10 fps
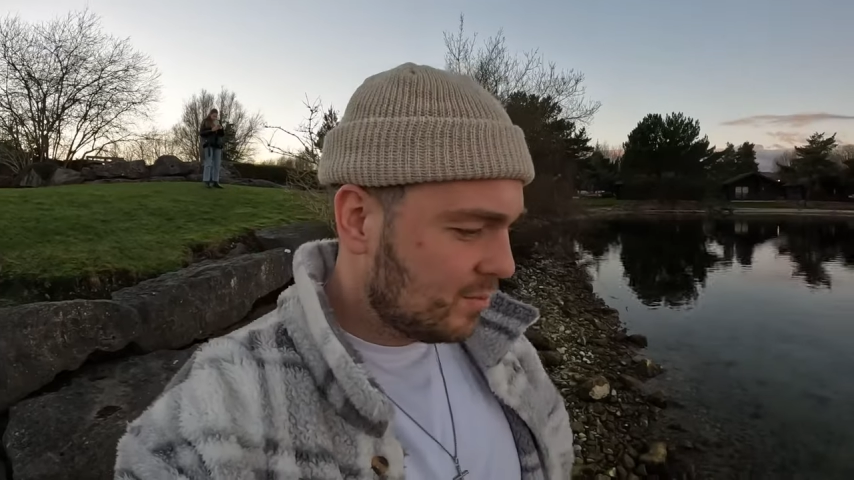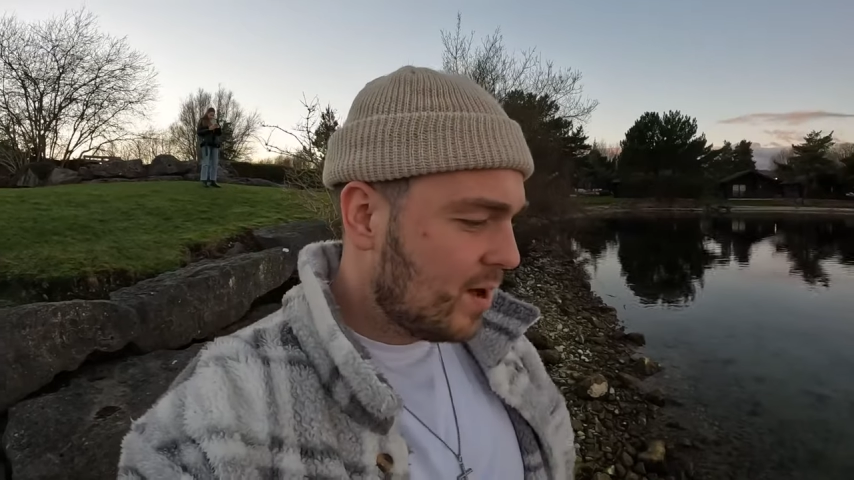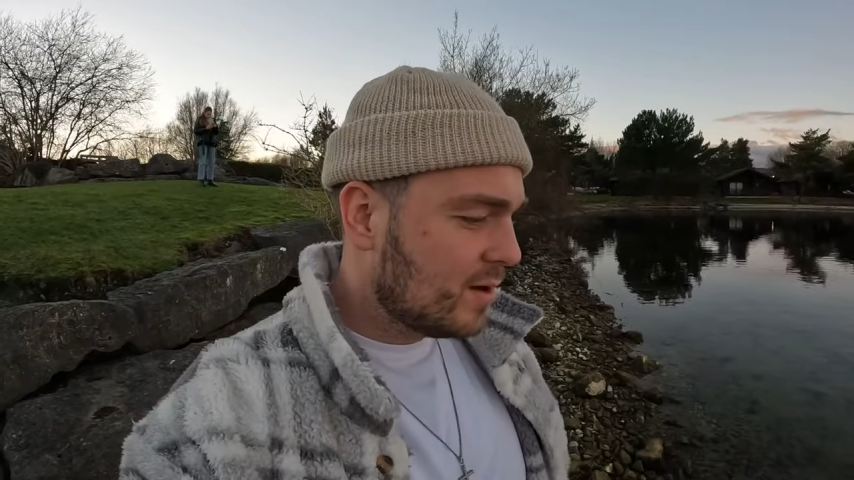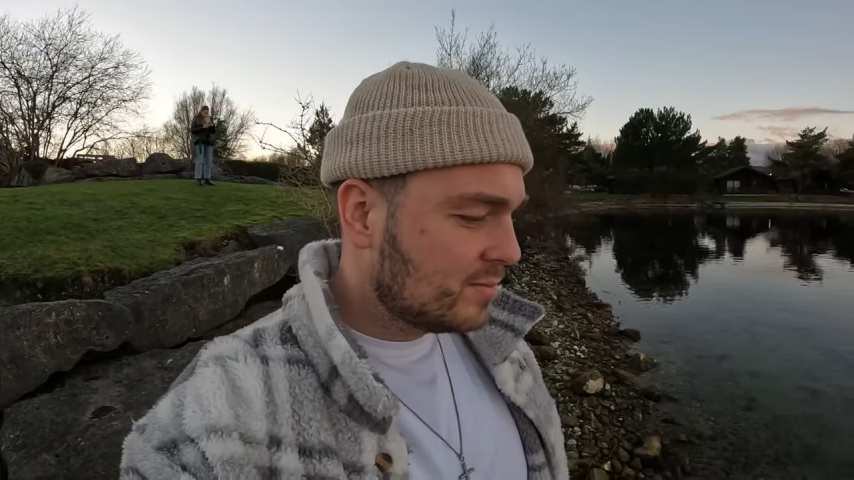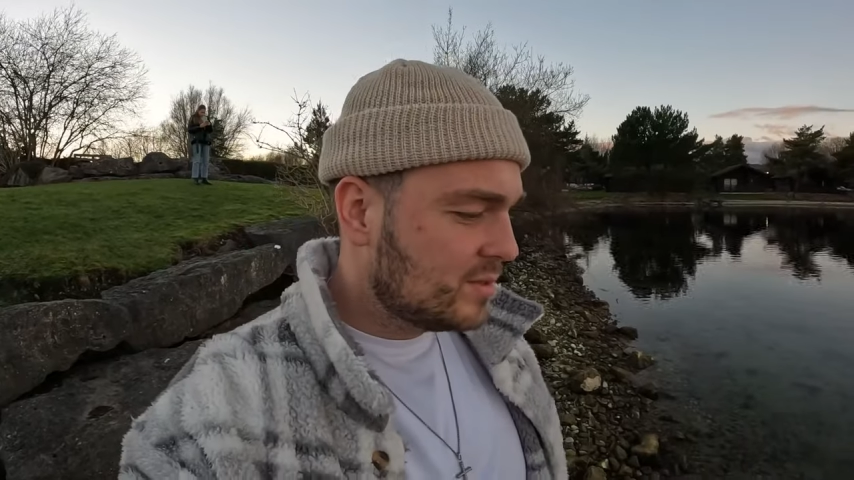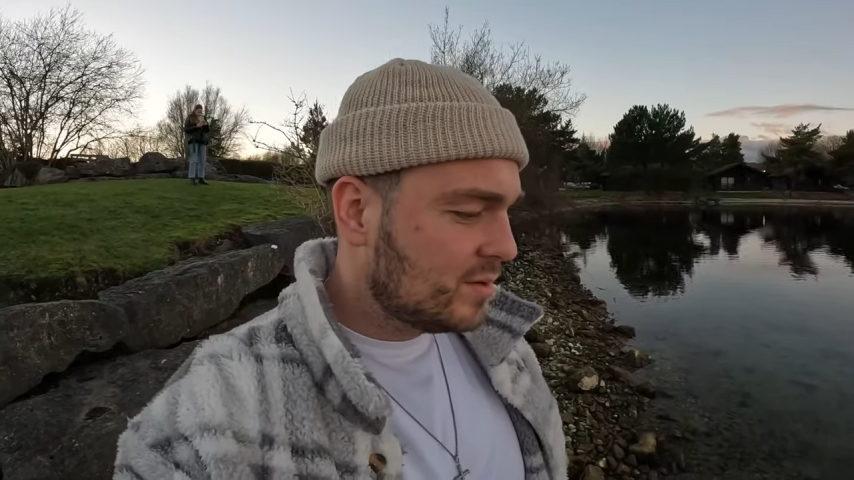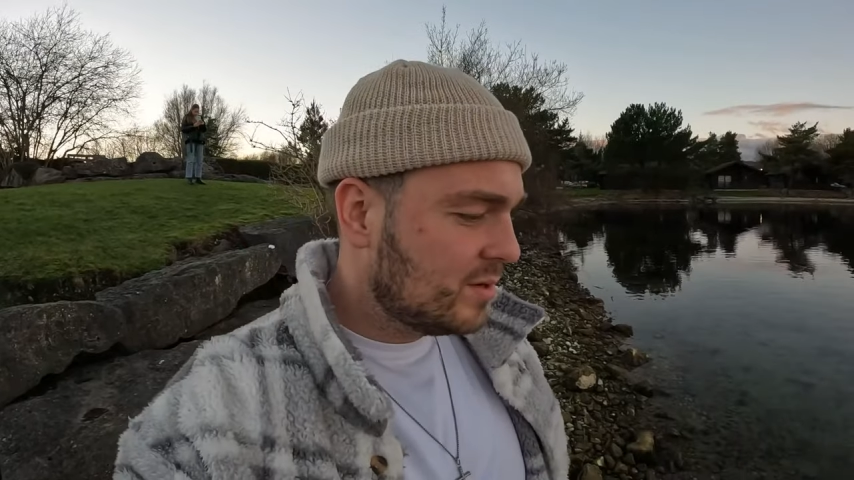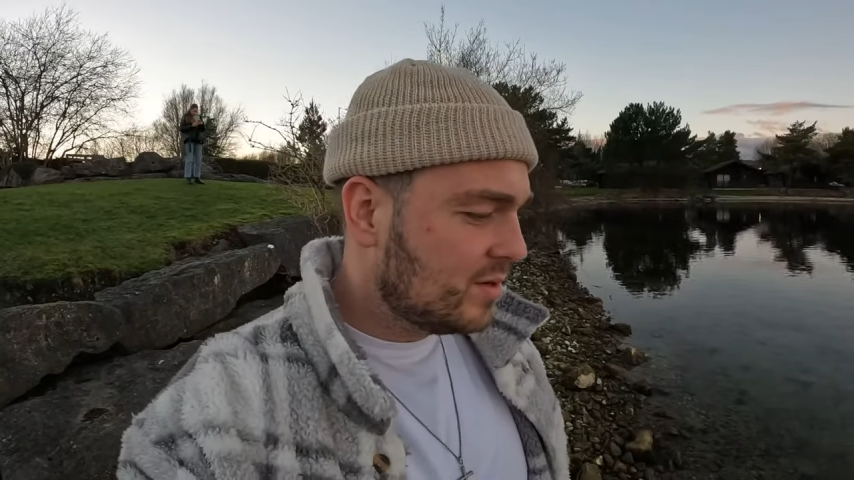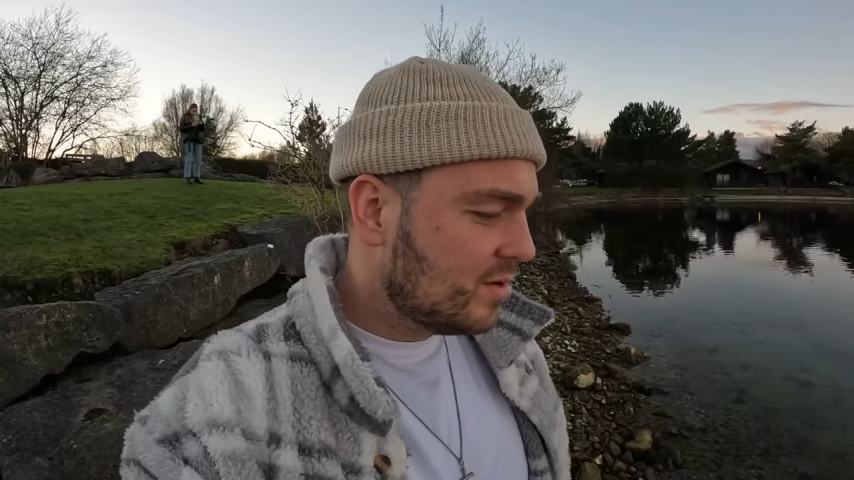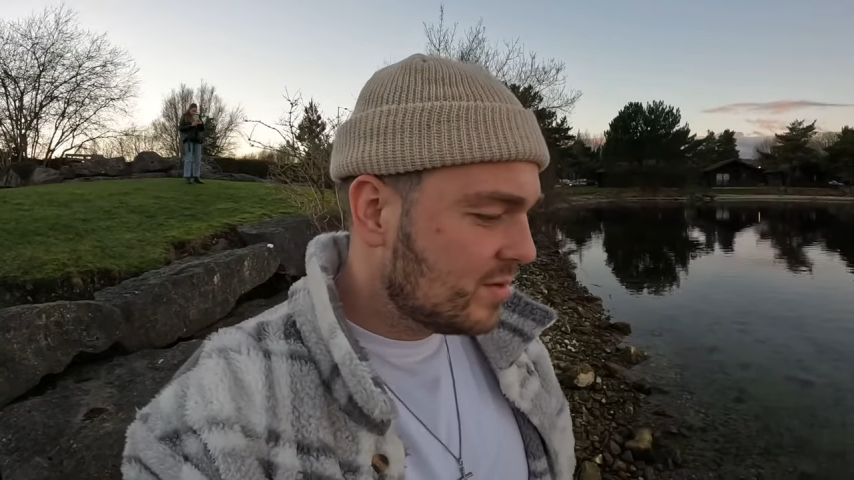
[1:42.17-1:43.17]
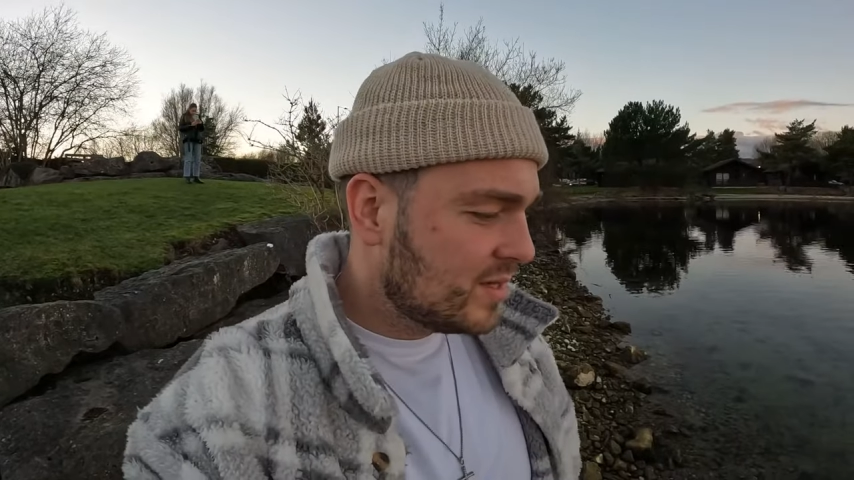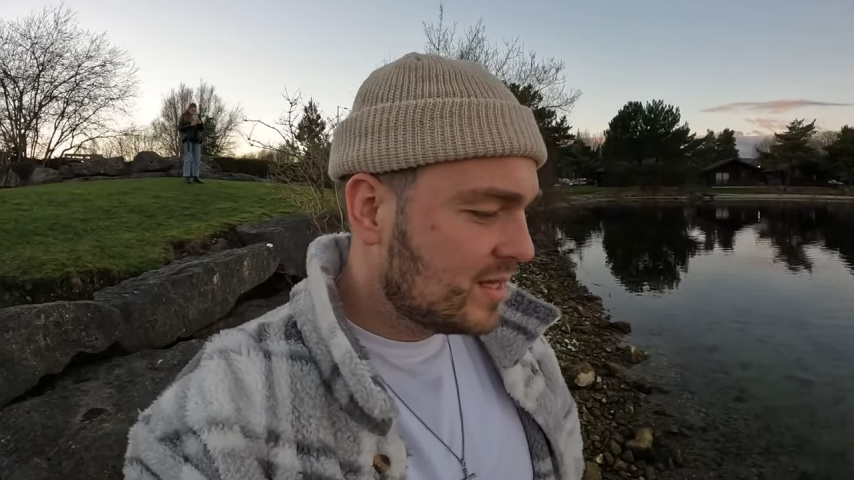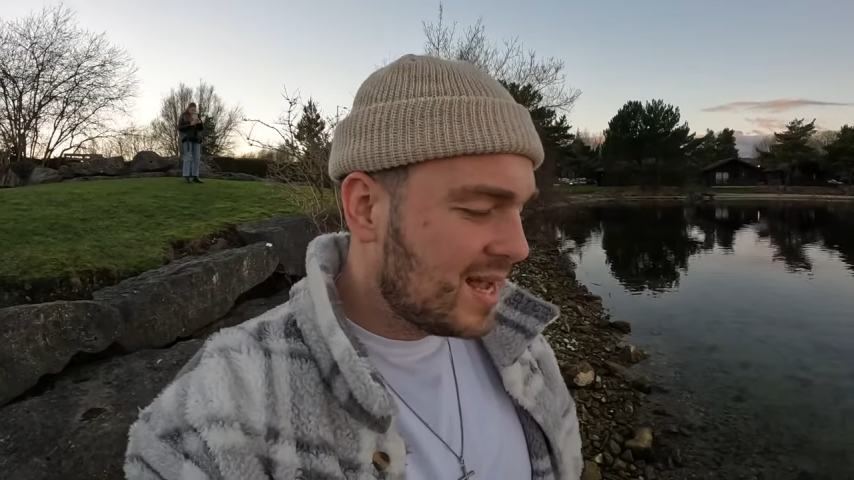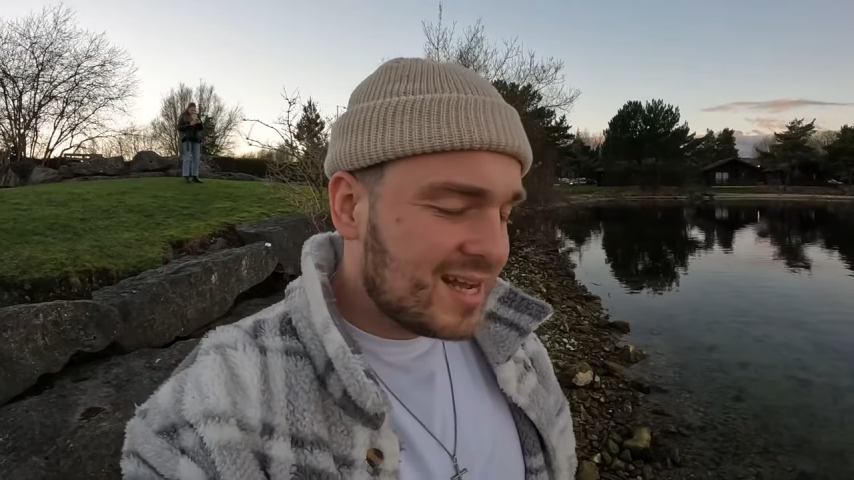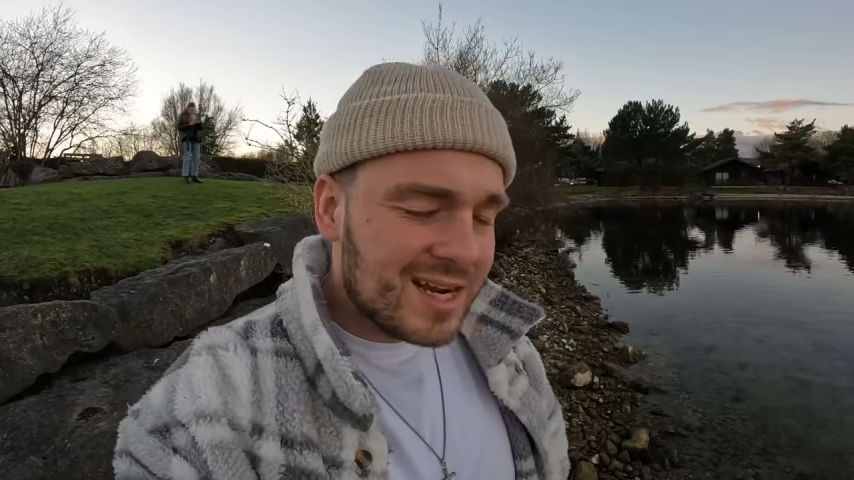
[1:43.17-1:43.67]
welcome to another
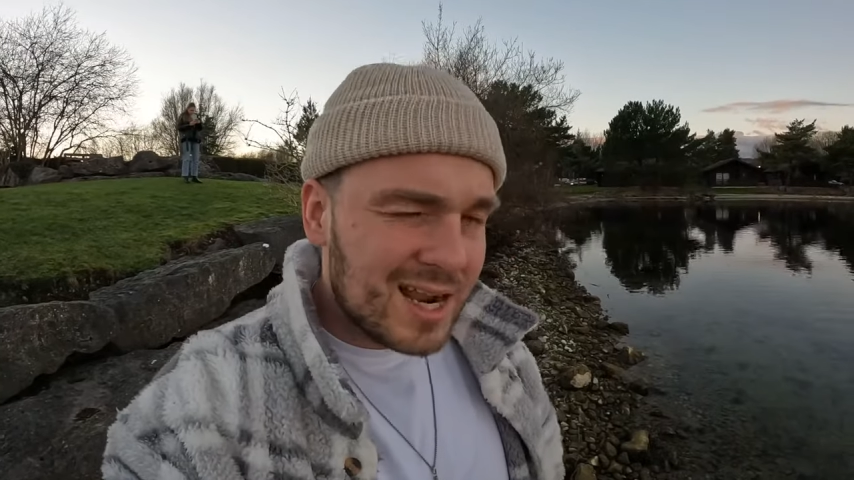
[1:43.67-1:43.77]
day in the